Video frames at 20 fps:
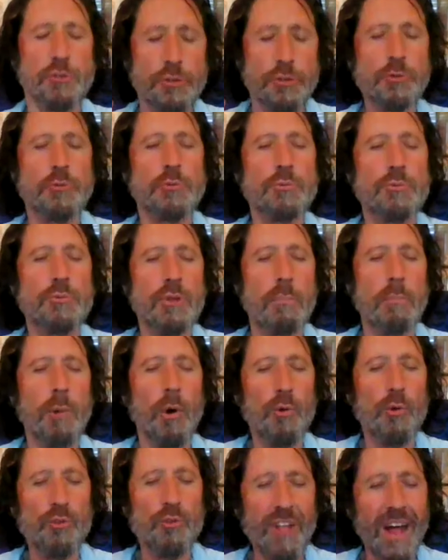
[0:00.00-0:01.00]
to the
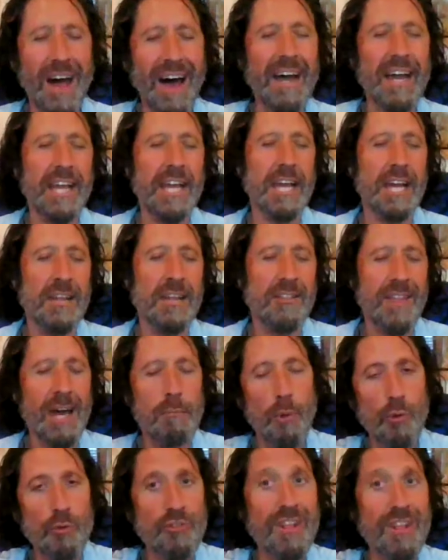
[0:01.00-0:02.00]
Most High. And
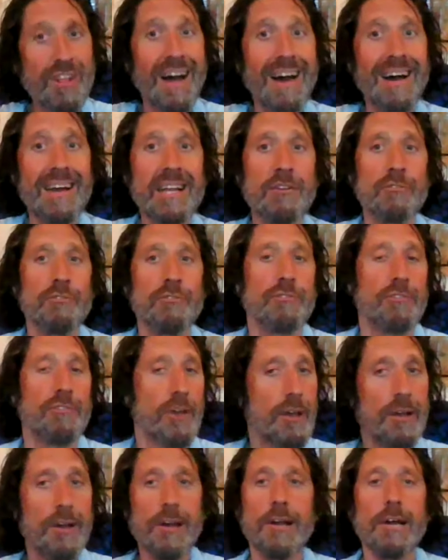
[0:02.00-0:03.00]
that Most High is,
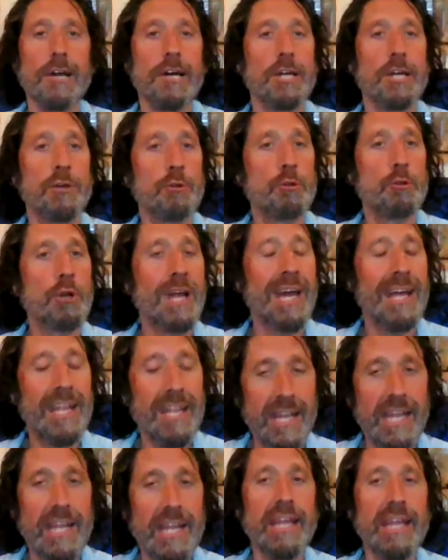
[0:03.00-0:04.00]
if you look
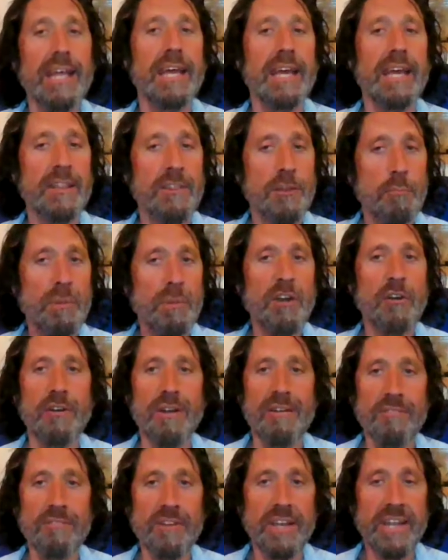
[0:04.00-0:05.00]
at it in the
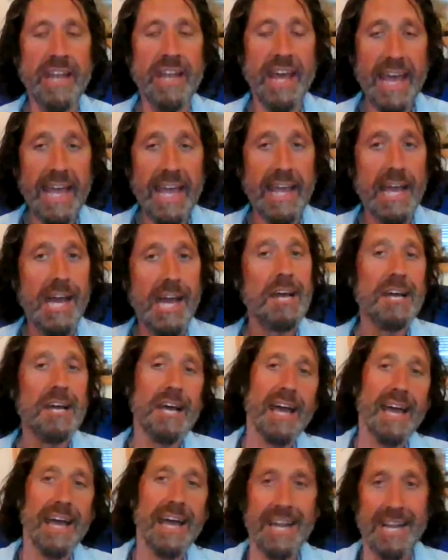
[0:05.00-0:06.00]
mirror every day,
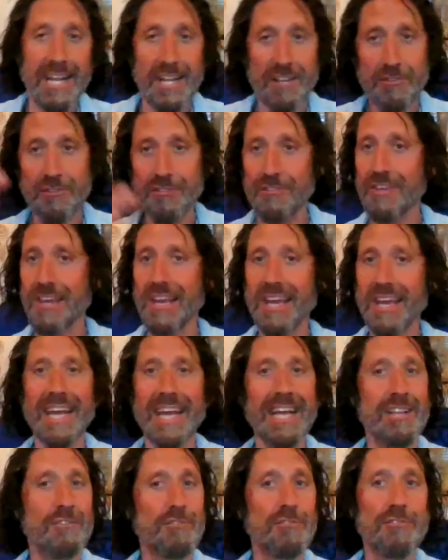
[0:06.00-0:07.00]
and it's,
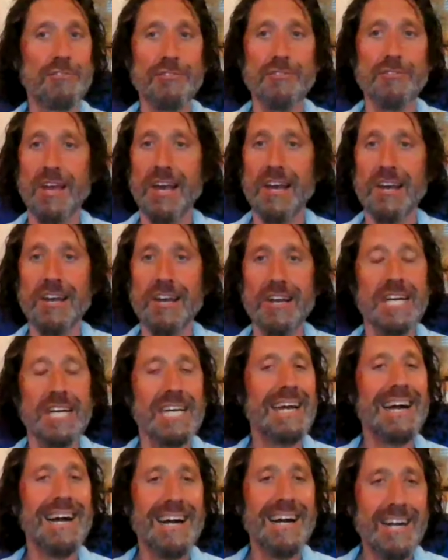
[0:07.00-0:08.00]
it's,
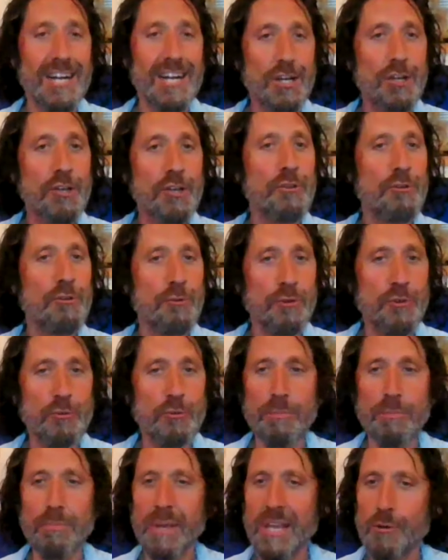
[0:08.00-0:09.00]
you,
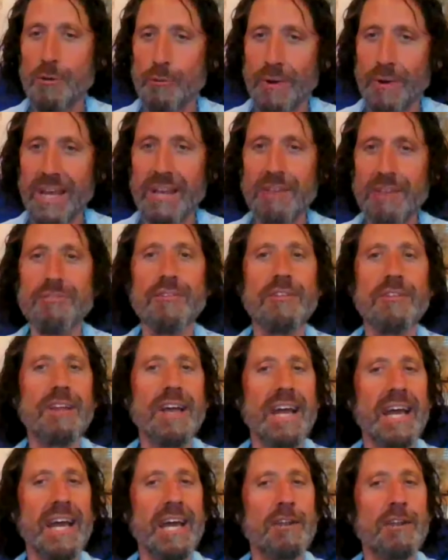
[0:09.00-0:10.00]
you be grateful.
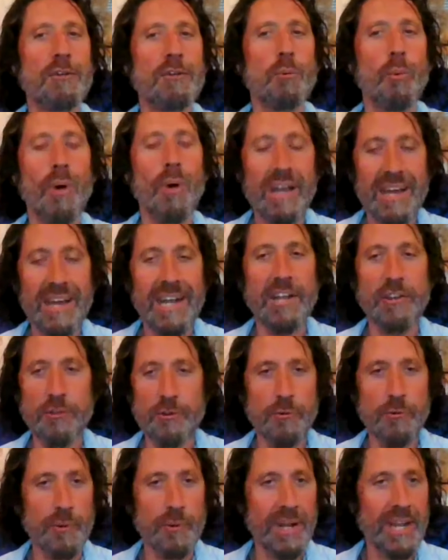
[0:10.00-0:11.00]
And what can I
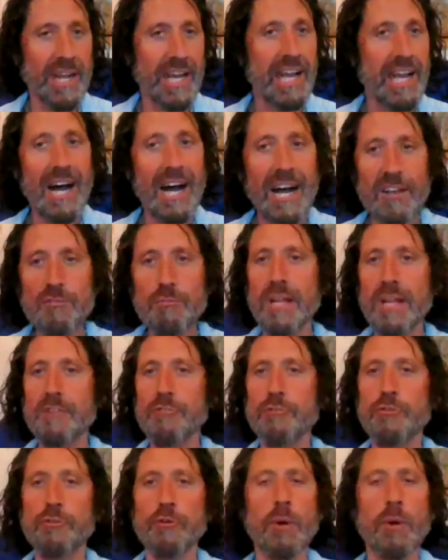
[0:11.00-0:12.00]
do? And Acasma
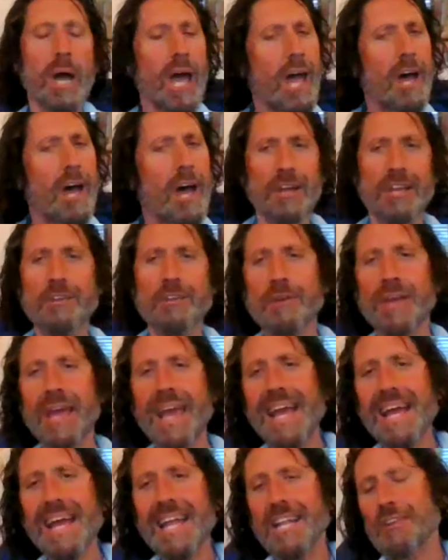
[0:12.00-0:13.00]
lets you, like, you
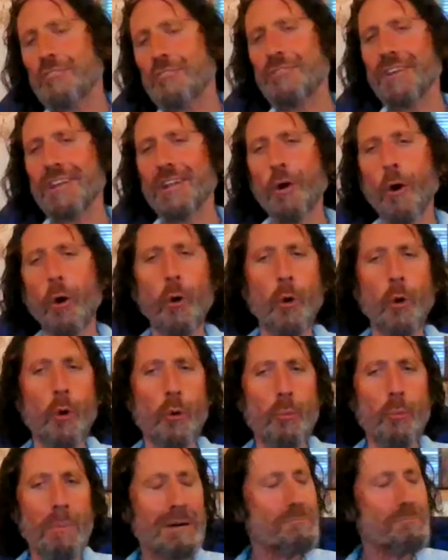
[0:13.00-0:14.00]
can't sit
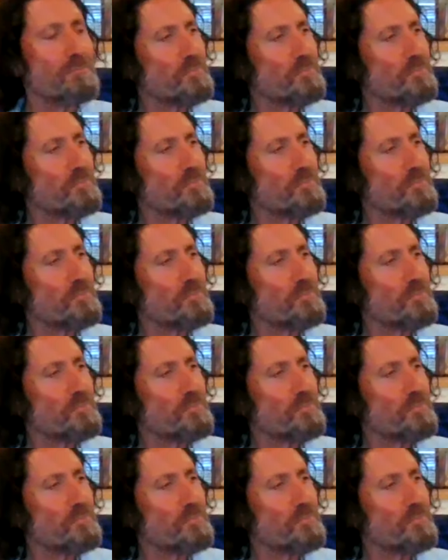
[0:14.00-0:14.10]
home